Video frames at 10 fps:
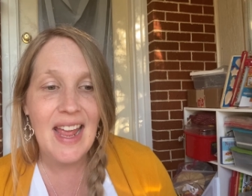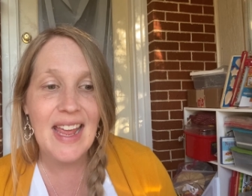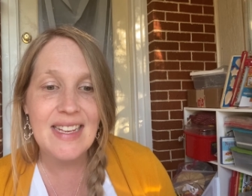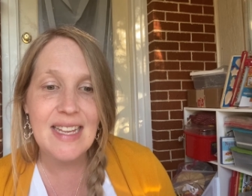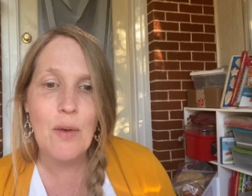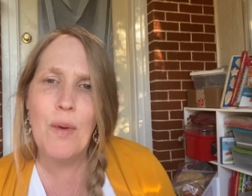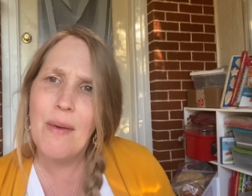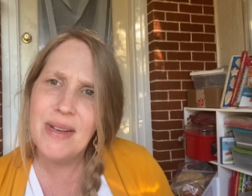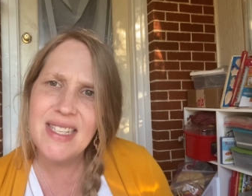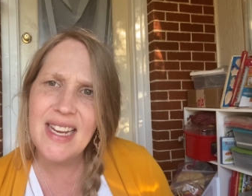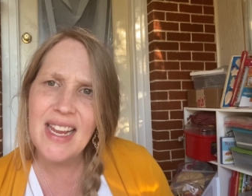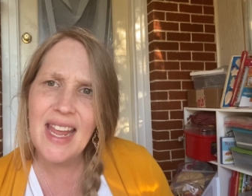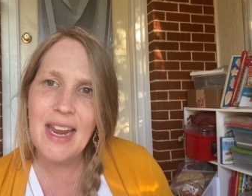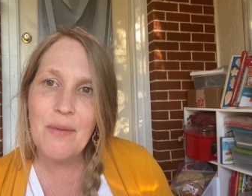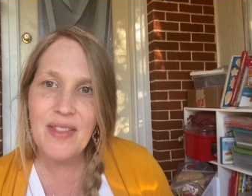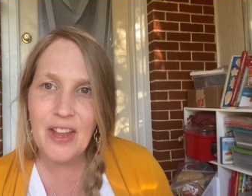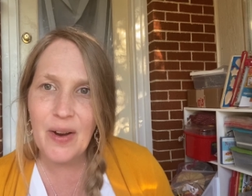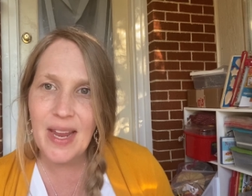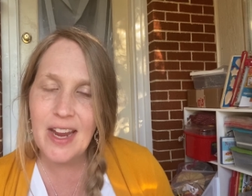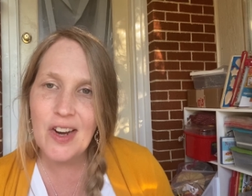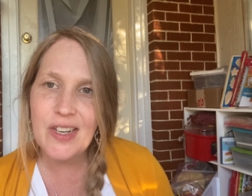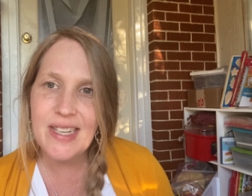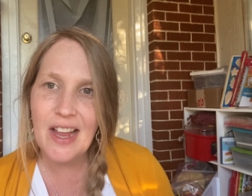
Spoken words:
He said, what was it again with their ears,